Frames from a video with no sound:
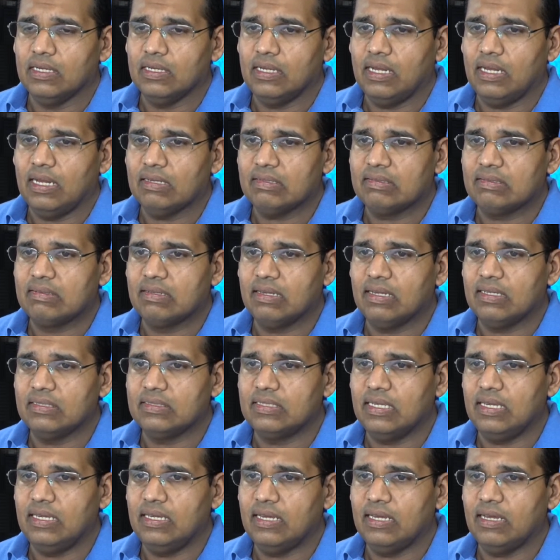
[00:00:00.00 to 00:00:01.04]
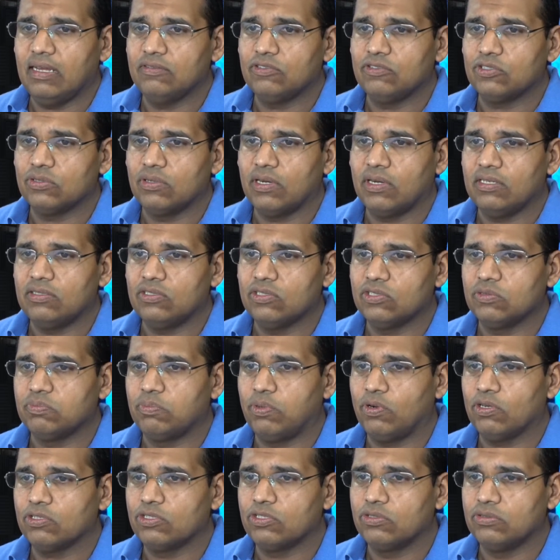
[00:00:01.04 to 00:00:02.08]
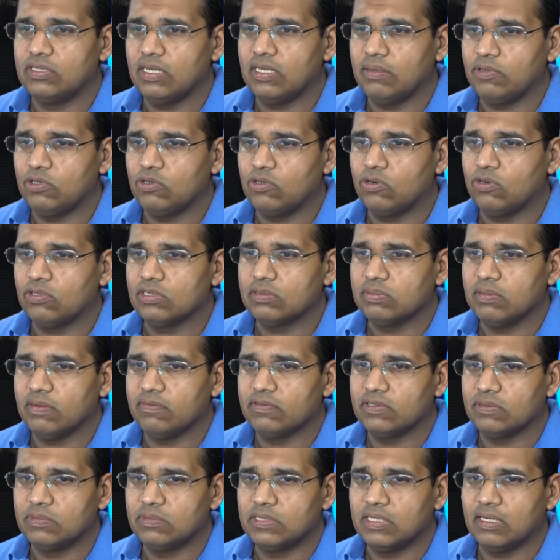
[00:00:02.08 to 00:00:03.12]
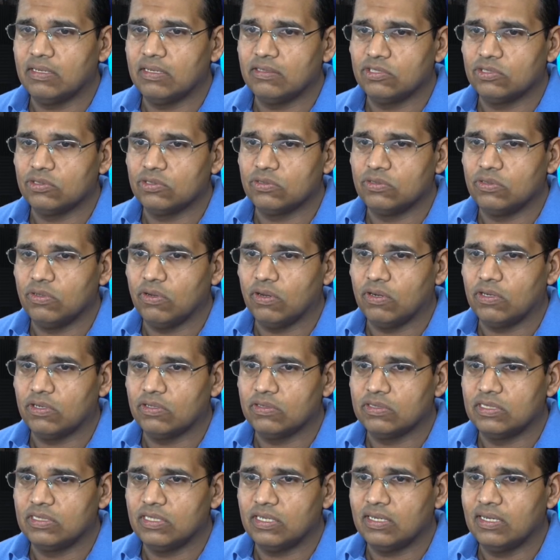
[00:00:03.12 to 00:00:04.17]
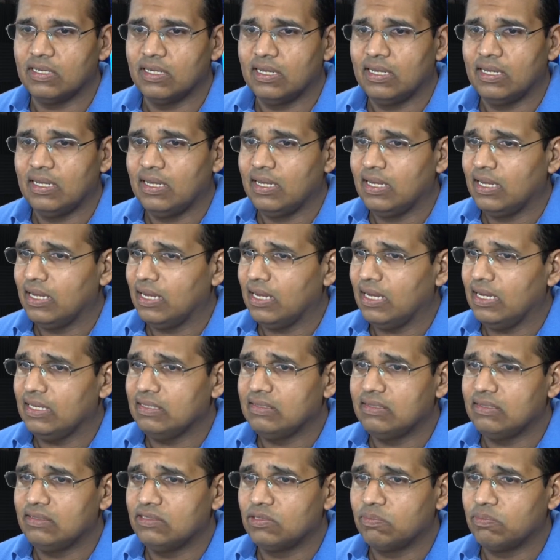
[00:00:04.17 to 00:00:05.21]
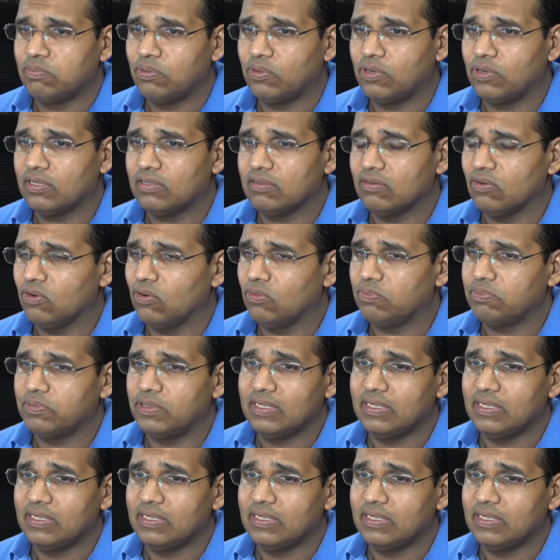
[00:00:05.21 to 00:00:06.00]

Says, hey Andrew, I just bought your Udemy course. I'm having some challenges. The audio is there. IT support, nope.